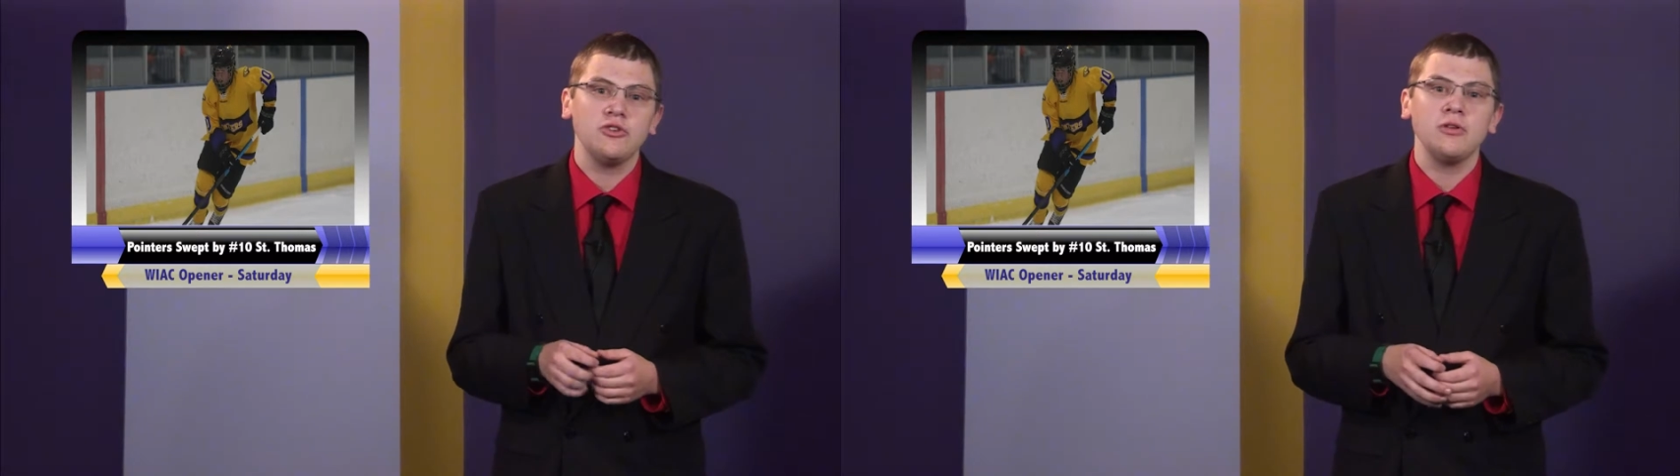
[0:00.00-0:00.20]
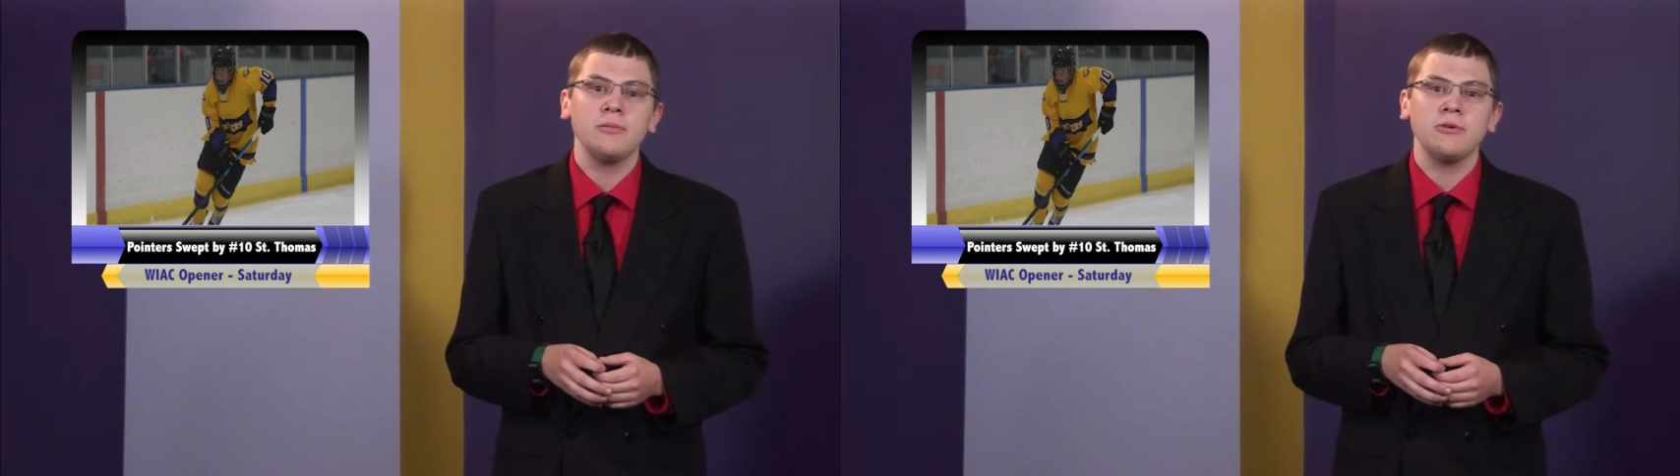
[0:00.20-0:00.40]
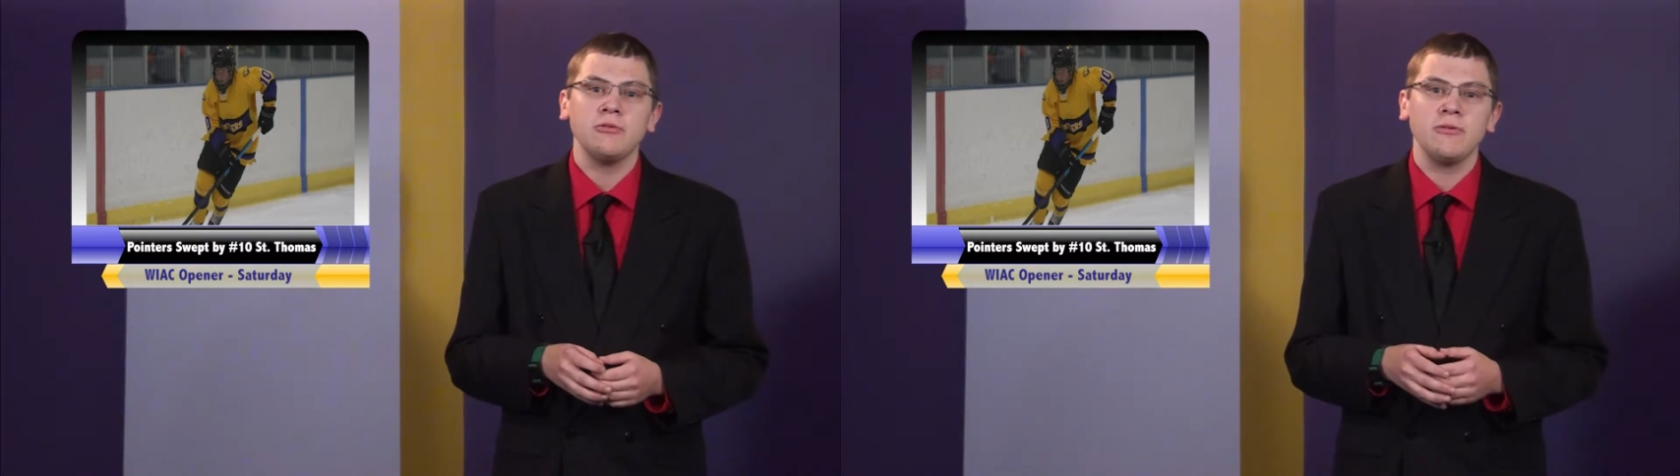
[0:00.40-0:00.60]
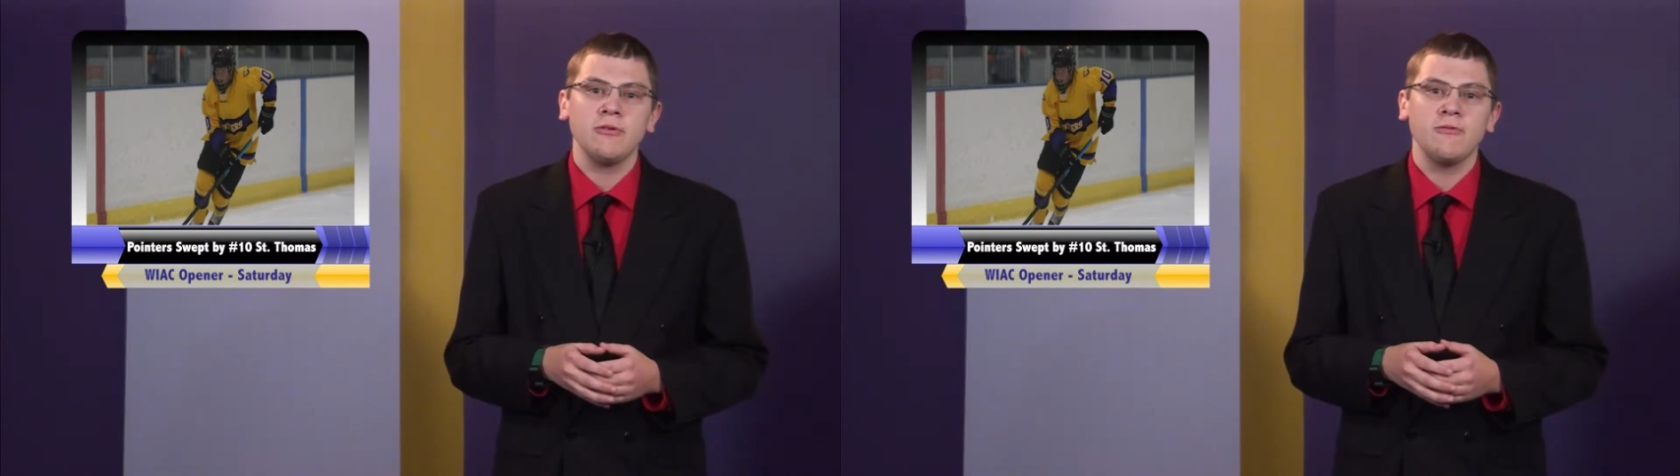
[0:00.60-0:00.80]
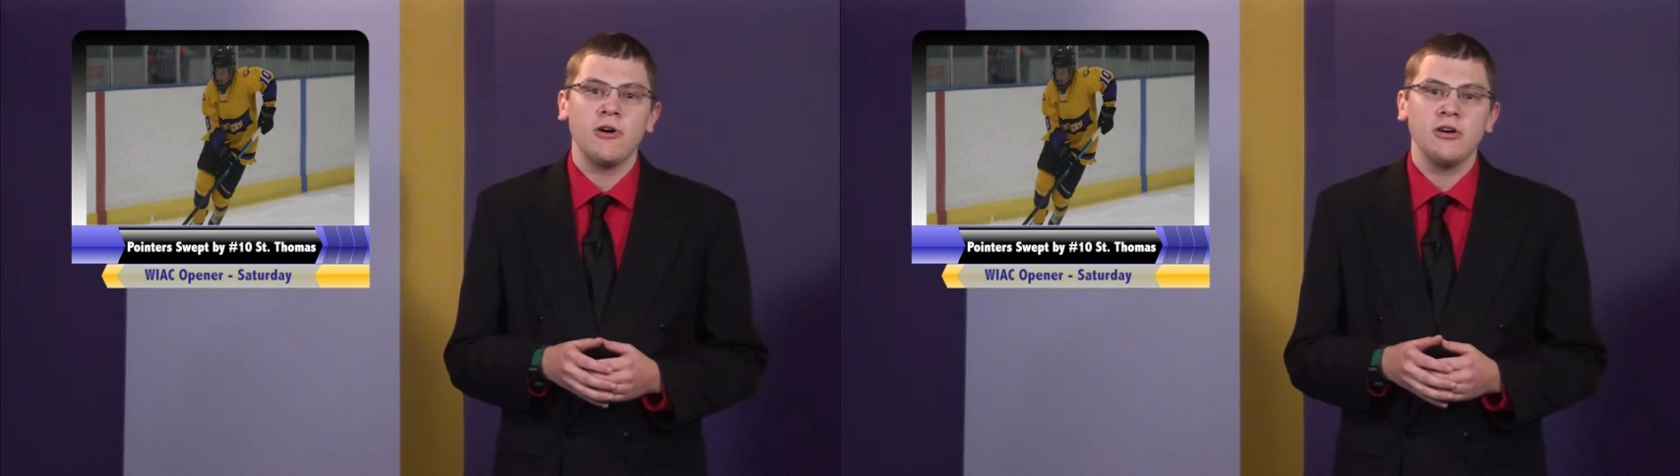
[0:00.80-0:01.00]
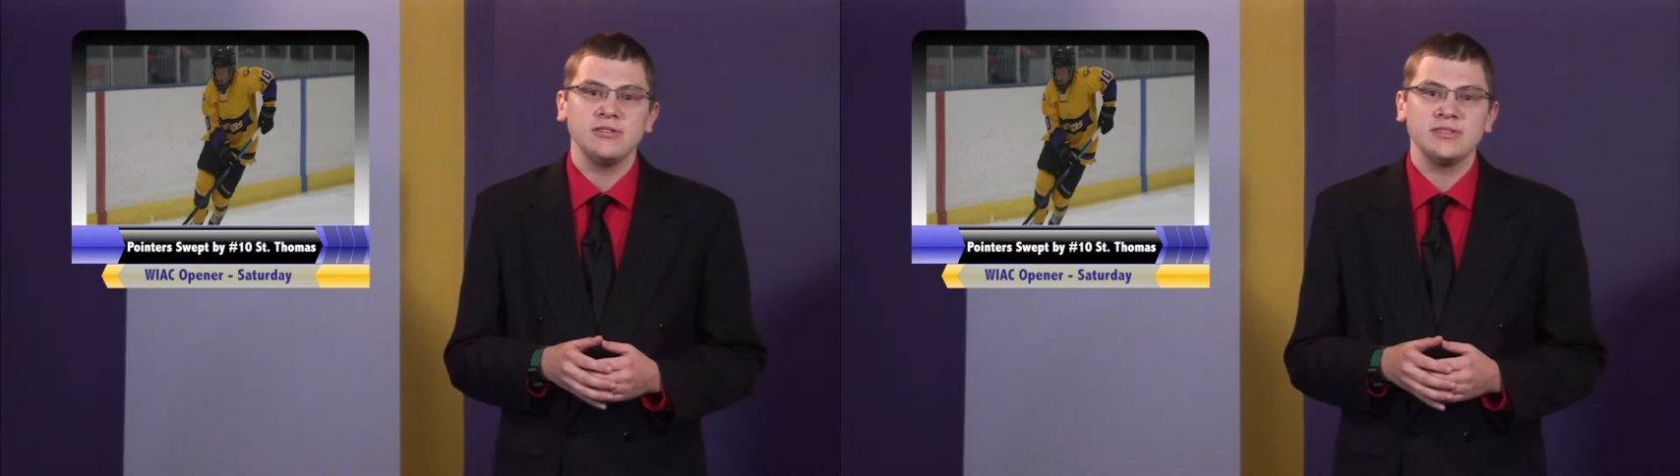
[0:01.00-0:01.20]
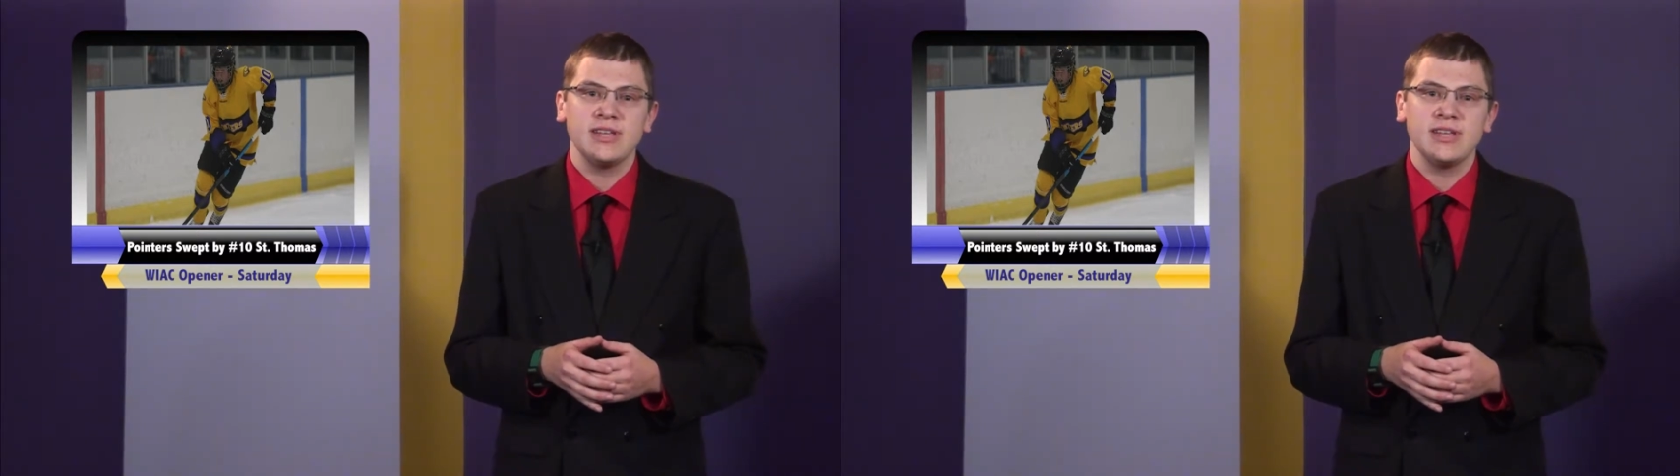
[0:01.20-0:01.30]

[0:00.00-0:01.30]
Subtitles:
UW River Falls